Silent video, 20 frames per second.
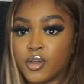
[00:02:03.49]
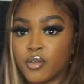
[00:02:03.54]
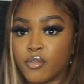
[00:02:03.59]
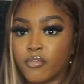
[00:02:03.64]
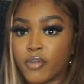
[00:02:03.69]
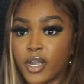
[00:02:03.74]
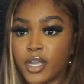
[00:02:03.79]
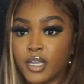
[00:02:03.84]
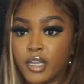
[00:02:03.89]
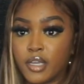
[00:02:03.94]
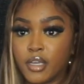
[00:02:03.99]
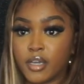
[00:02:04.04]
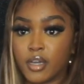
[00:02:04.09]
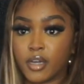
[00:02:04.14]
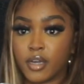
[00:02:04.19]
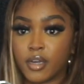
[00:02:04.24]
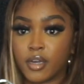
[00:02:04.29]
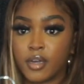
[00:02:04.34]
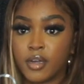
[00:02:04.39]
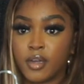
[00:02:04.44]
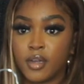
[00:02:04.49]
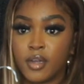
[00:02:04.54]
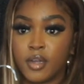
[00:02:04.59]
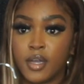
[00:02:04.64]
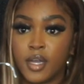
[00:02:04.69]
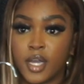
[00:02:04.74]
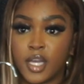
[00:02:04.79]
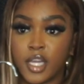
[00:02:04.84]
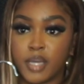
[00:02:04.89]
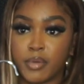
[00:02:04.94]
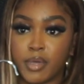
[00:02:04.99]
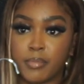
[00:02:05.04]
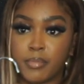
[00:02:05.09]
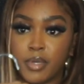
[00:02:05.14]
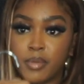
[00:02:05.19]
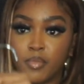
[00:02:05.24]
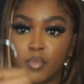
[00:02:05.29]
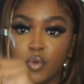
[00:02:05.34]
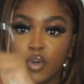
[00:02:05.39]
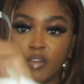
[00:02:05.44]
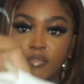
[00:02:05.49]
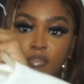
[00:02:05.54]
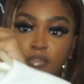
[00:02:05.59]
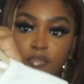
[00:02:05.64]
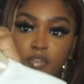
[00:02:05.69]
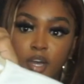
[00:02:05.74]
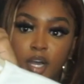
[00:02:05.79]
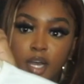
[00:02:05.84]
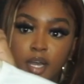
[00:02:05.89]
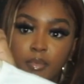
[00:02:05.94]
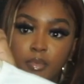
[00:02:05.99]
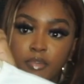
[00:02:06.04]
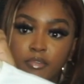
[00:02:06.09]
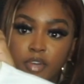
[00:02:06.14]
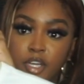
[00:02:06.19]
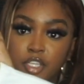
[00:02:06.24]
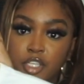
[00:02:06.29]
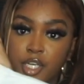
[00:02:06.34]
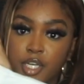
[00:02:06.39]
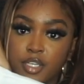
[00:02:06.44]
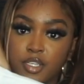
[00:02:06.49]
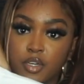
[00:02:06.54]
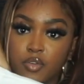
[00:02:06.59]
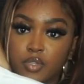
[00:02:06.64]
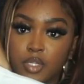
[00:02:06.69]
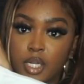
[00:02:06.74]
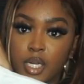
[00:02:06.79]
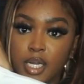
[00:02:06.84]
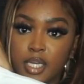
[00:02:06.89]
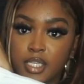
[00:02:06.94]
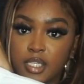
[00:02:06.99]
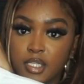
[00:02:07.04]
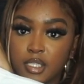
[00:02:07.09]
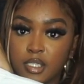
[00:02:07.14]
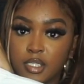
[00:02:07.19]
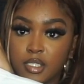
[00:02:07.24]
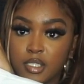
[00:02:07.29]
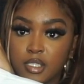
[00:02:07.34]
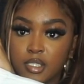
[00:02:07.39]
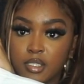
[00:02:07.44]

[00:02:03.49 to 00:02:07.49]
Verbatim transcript: right here. There might be more of a vibe if I change out the laces.